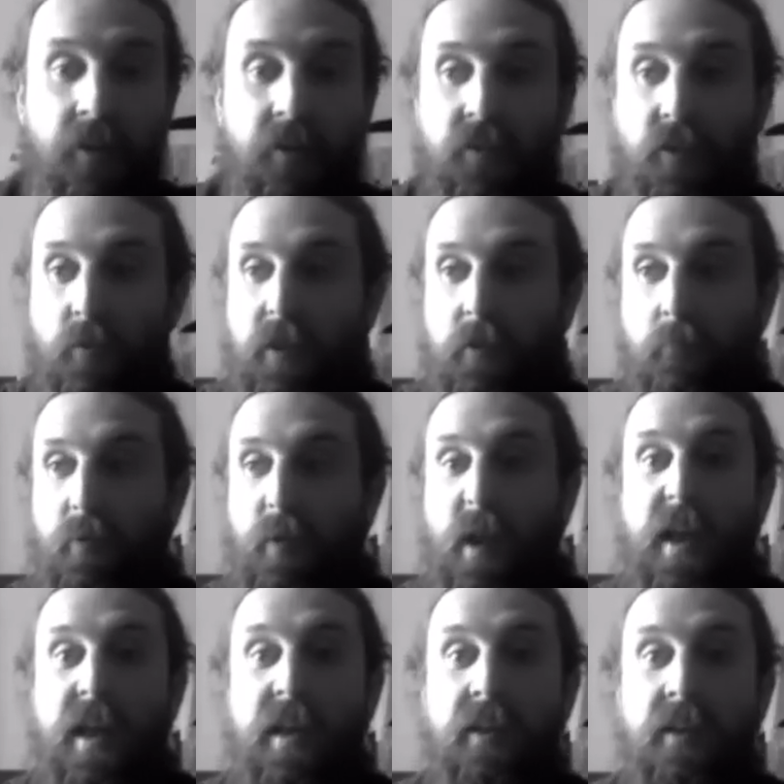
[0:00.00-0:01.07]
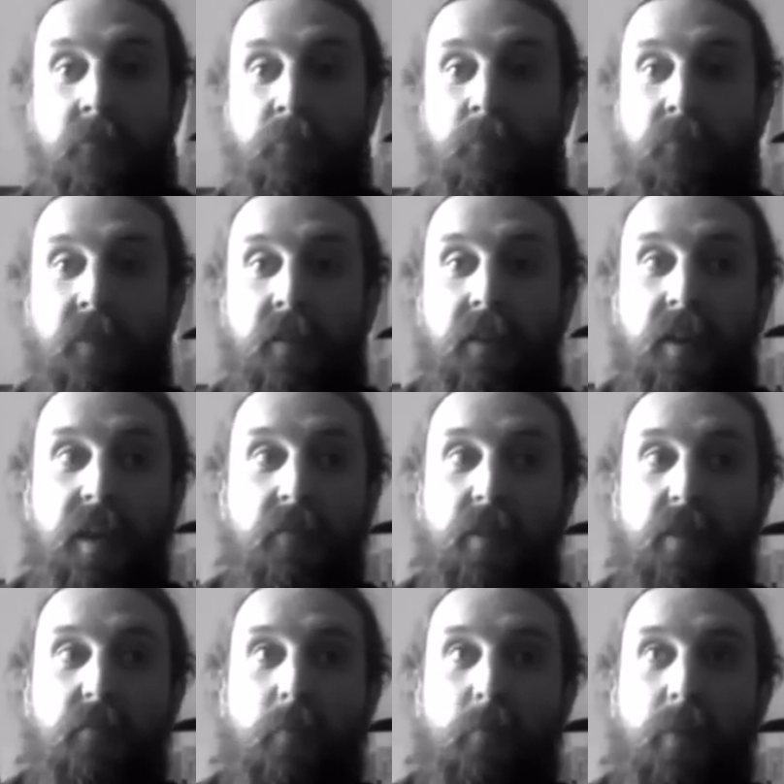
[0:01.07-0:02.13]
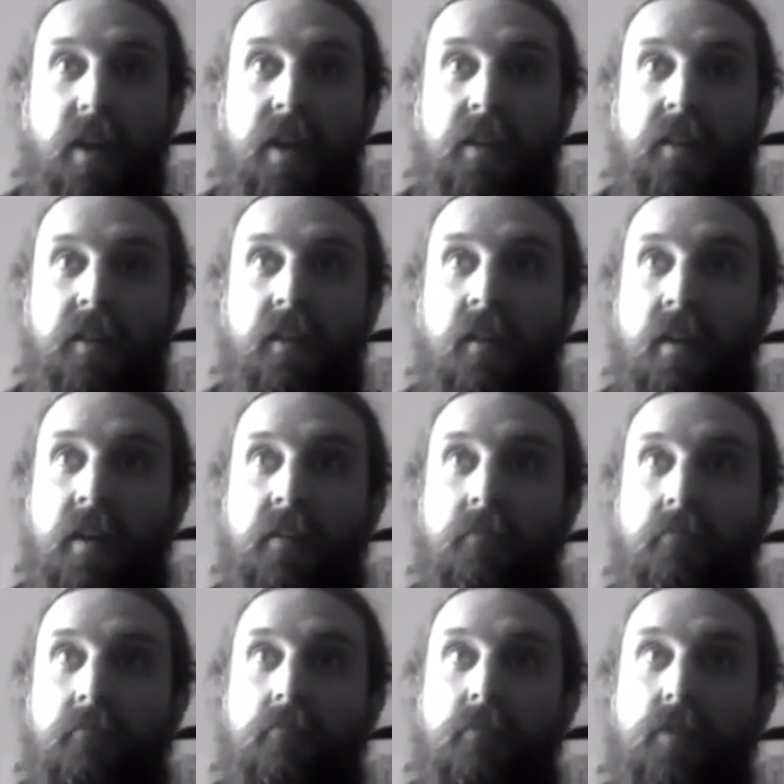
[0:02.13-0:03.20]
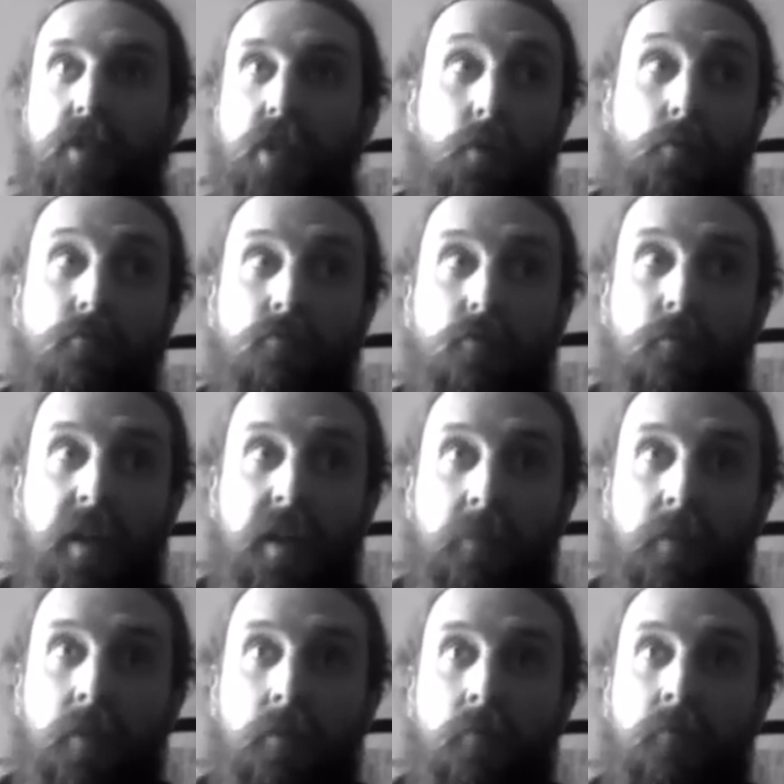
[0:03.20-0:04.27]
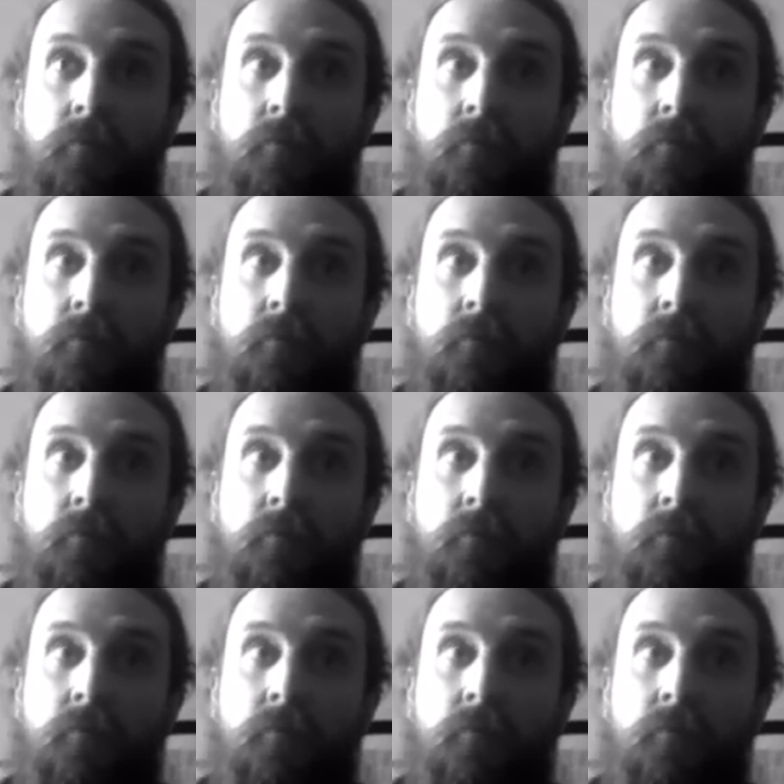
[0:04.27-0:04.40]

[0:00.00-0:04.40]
So we could play, even if we play to like 200 people,